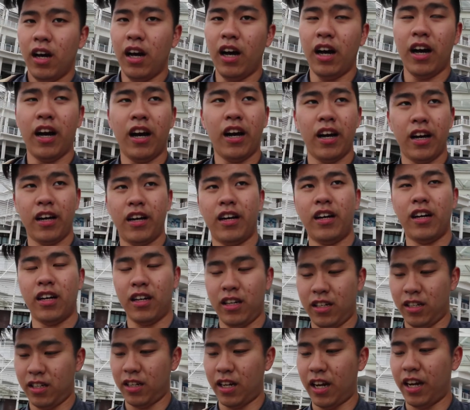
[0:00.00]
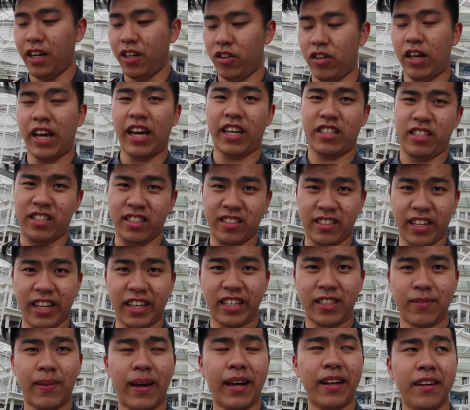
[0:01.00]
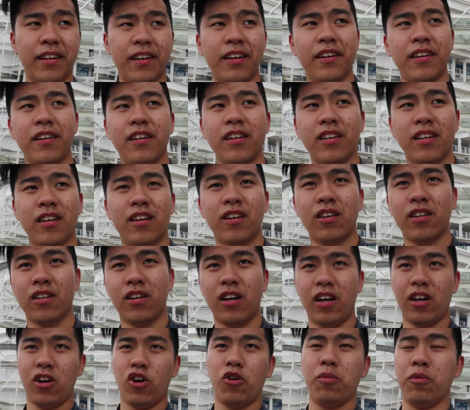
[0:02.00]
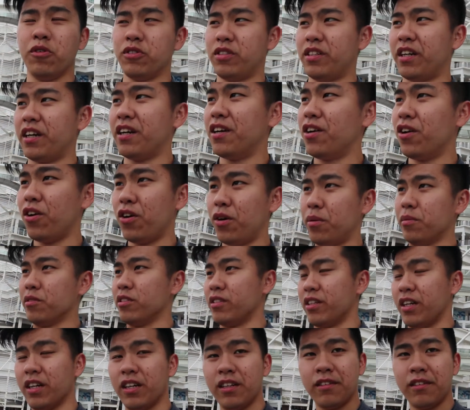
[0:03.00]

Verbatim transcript: I need to hatch these eggs, man. Almost there, almost there.